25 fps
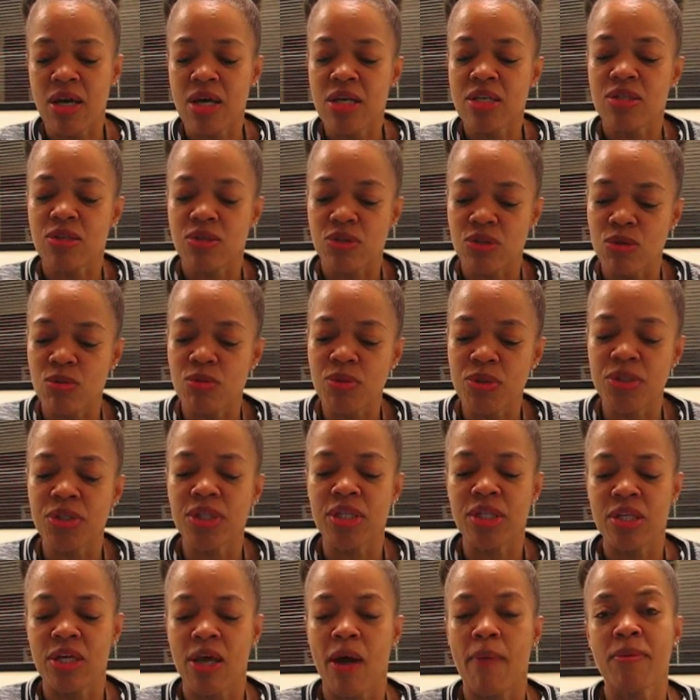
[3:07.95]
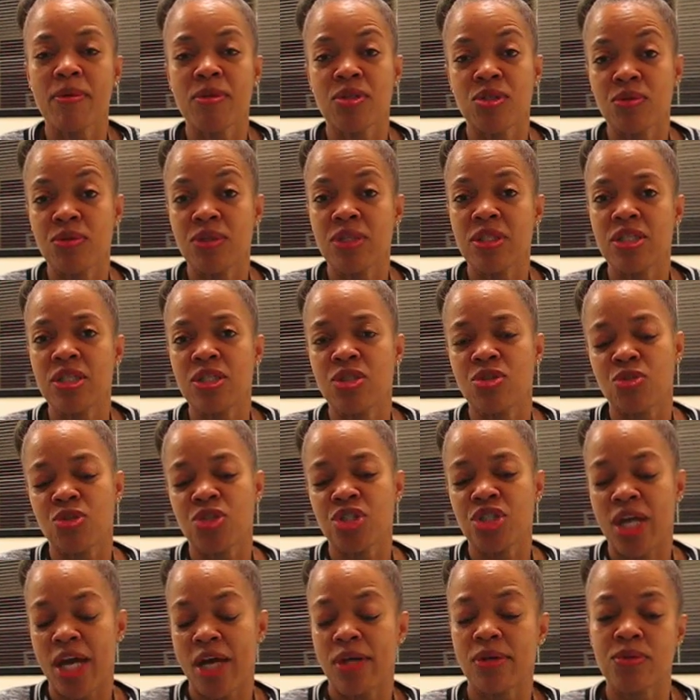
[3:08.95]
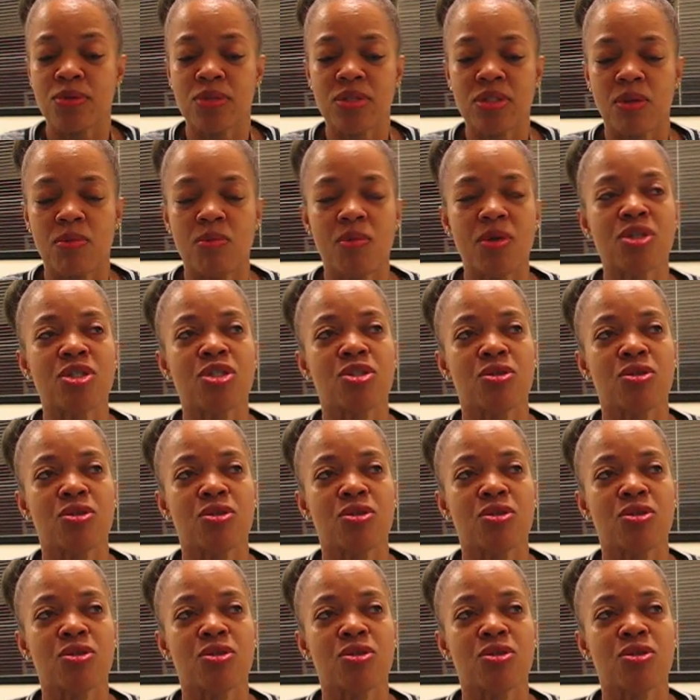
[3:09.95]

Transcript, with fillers: So you will get the opportunity to shadow someone.